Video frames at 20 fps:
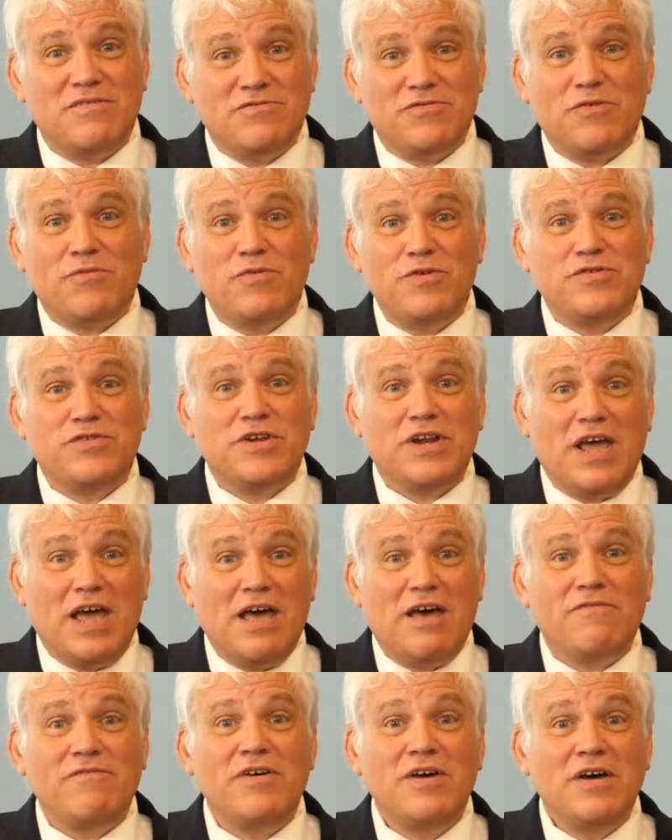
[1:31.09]
And so we should
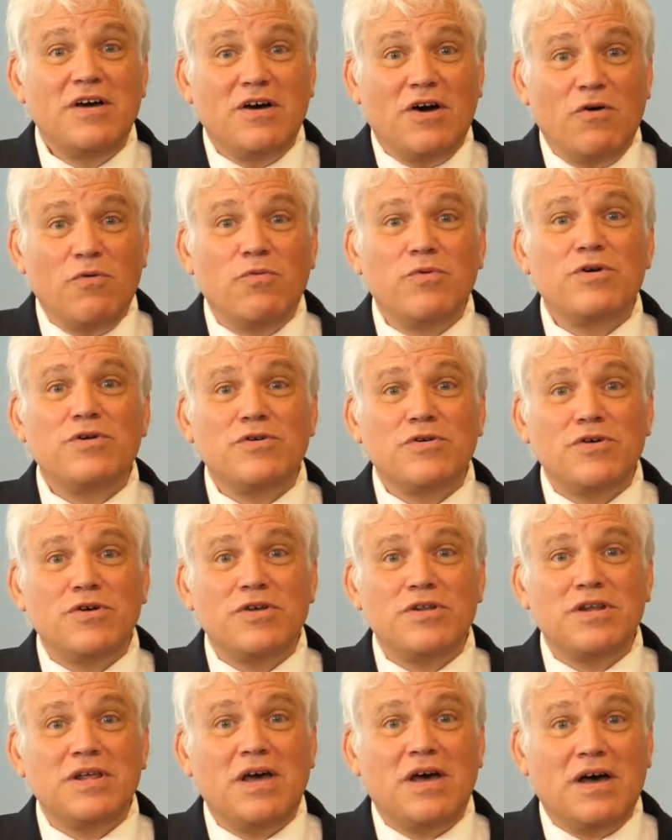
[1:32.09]
have a real
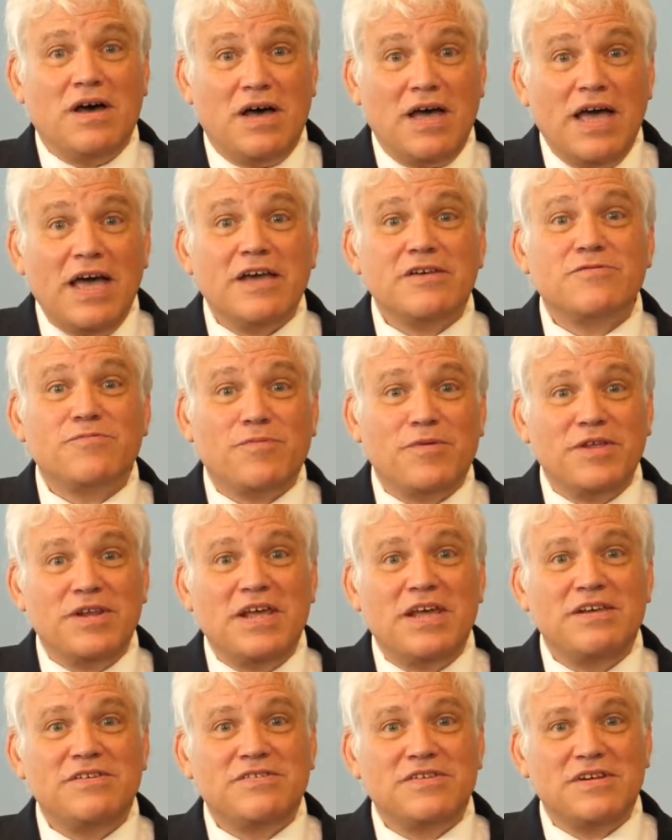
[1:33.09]
good uh,
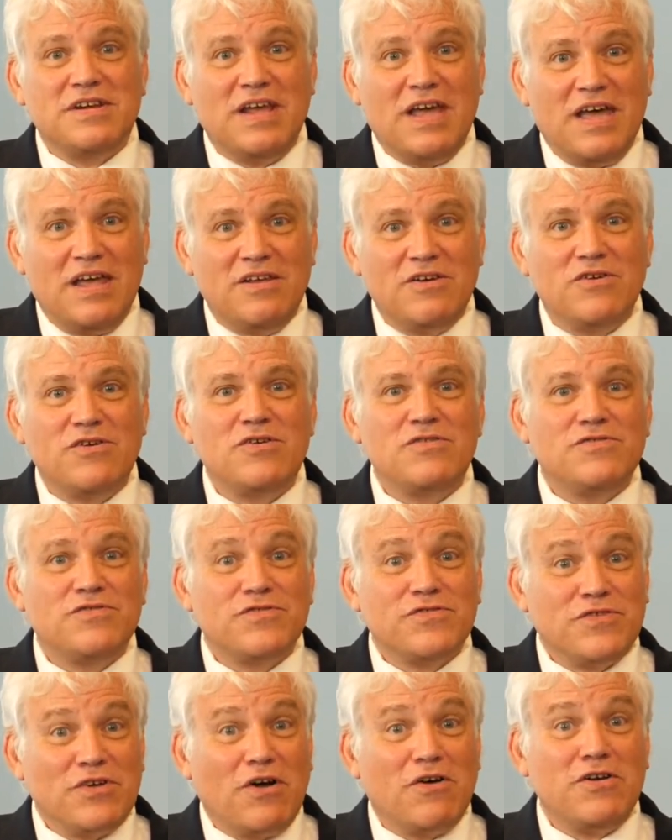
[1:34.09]
explanation and a good
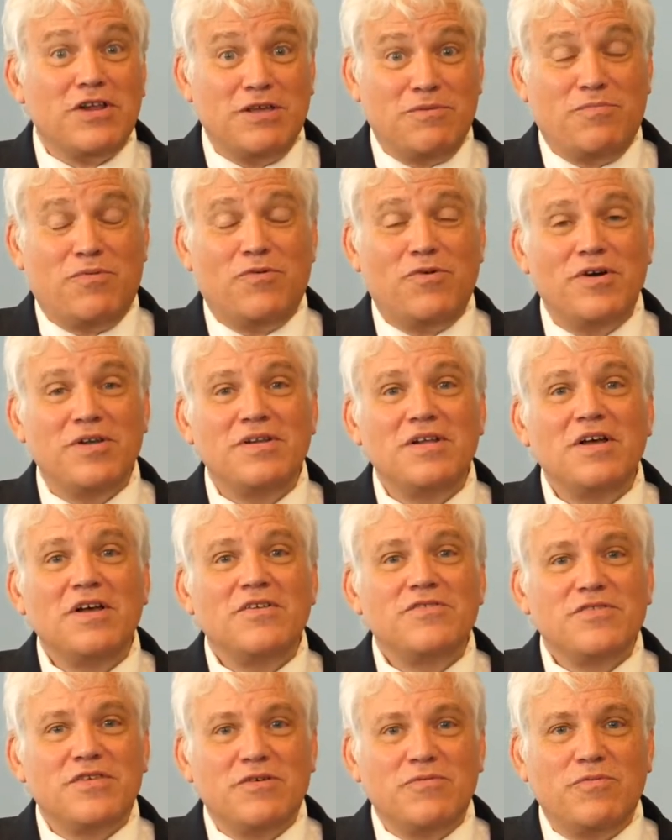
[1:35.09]
starting point
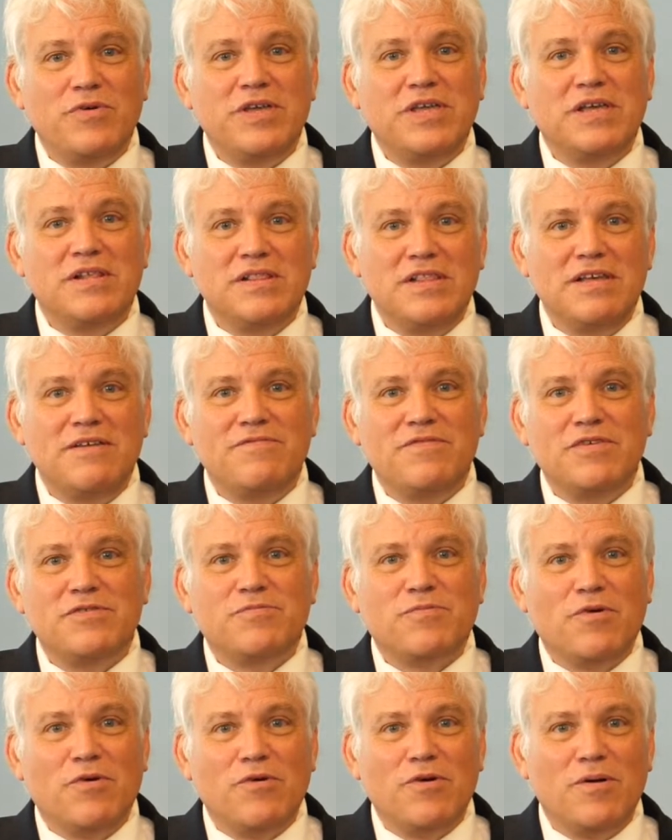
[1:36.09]
so that we can leave this
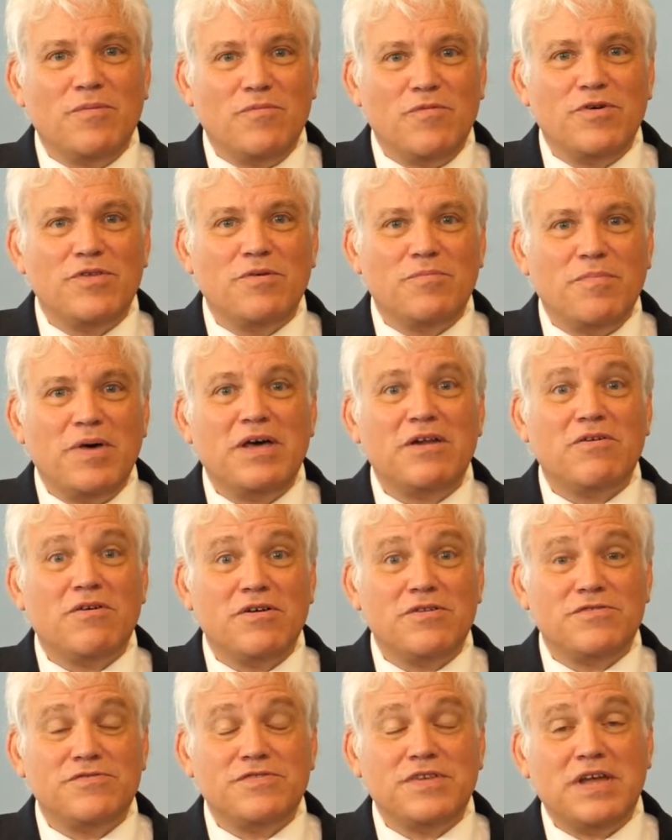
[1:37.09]
program with a better
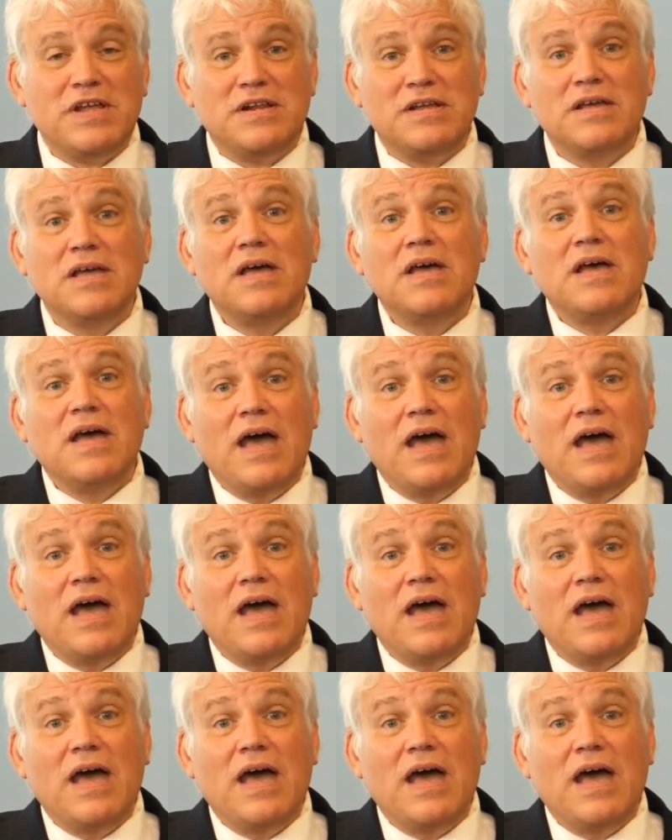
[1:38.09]
understanding.